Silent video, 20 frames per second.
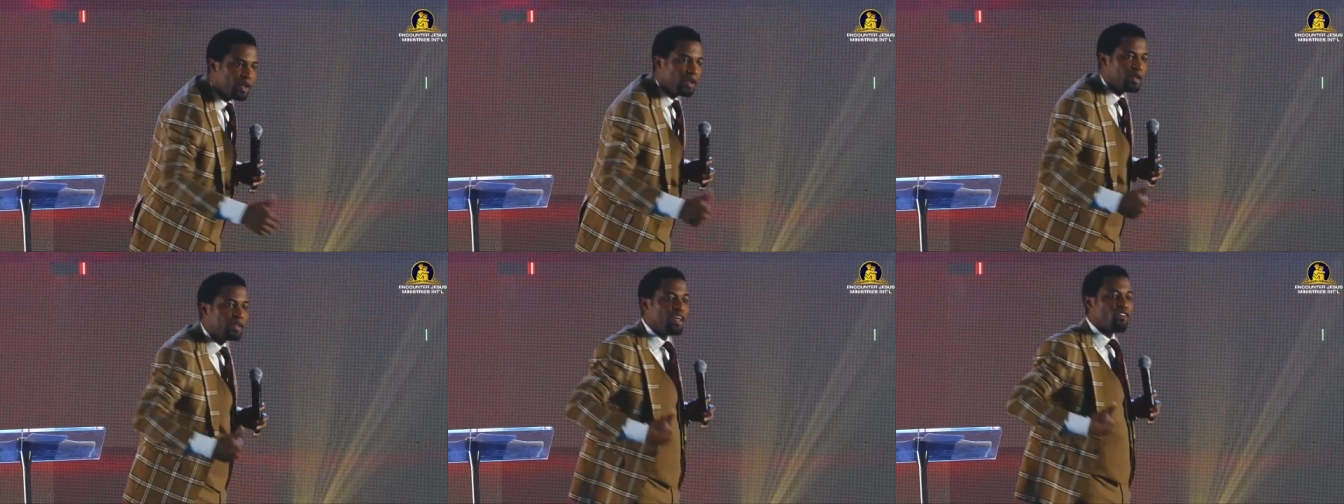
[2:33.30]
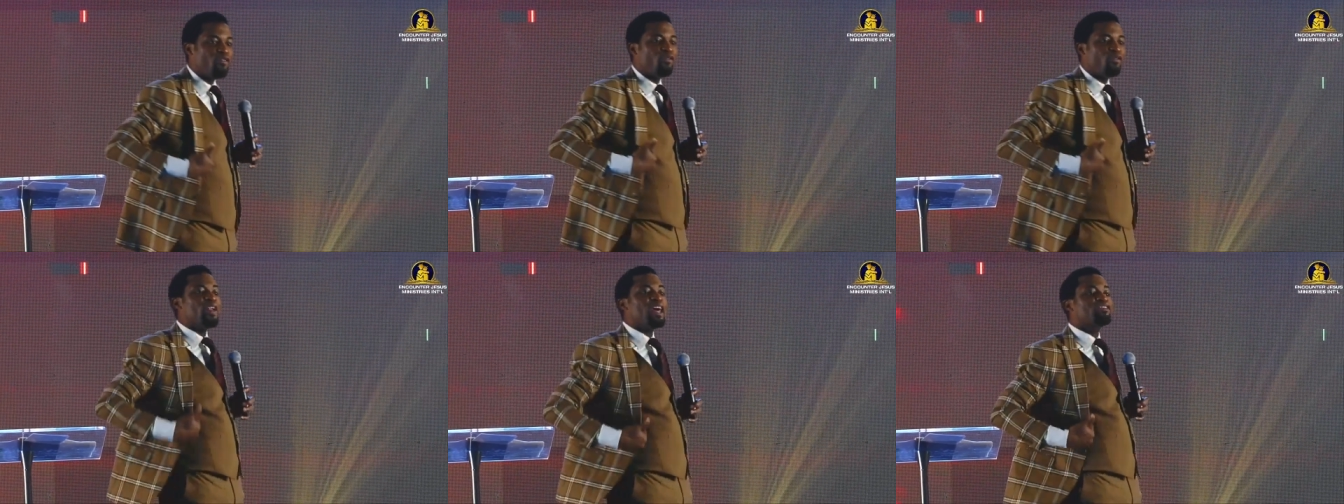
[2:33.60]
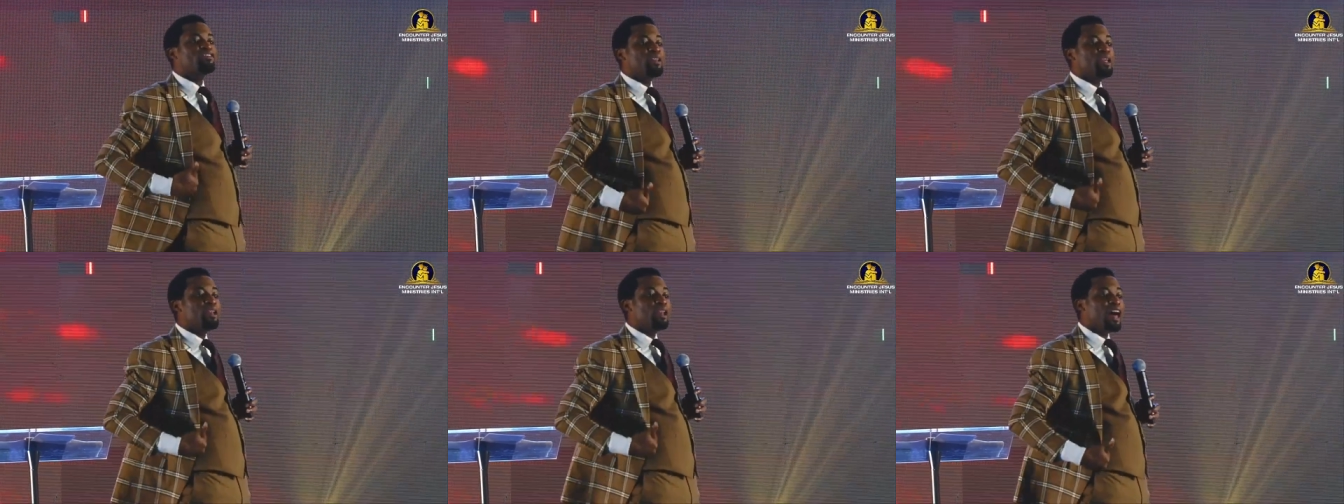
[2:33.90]
the
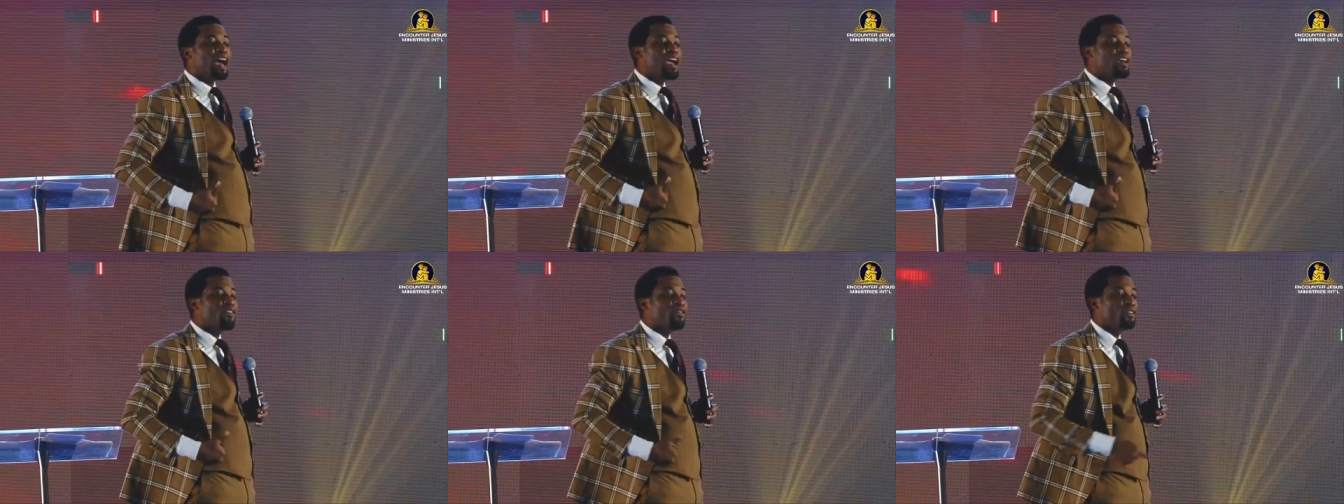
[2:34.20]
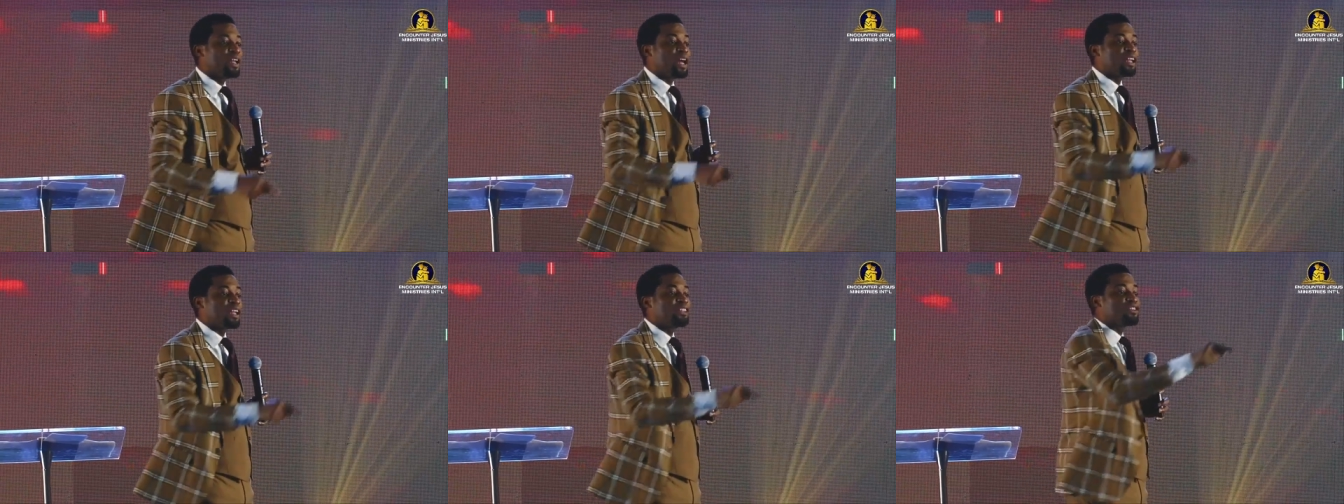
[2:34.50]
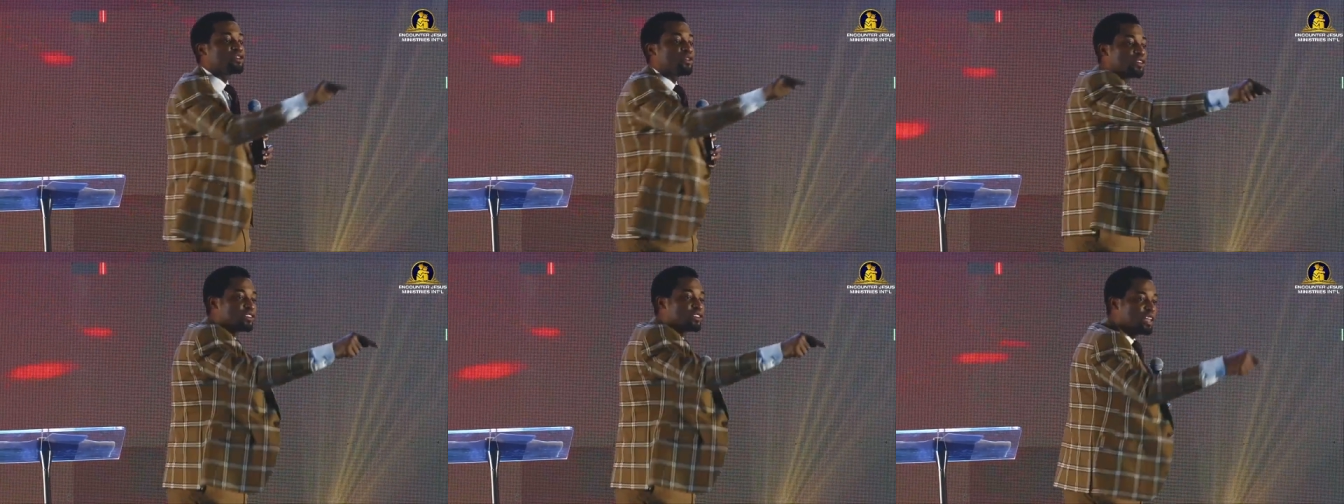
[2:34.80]
fleshly life that
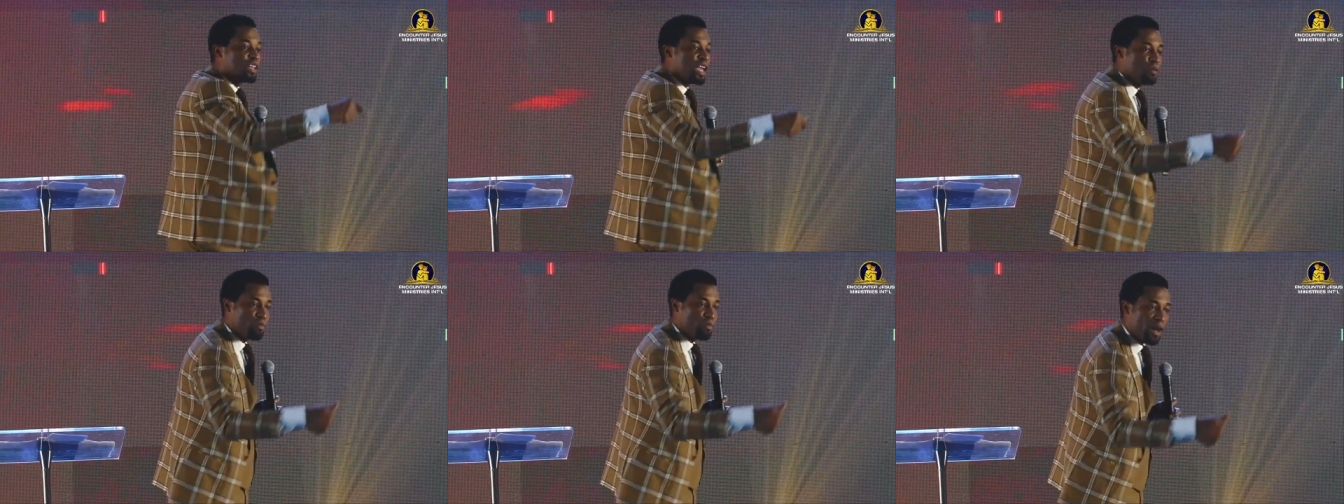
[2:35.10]
is sustained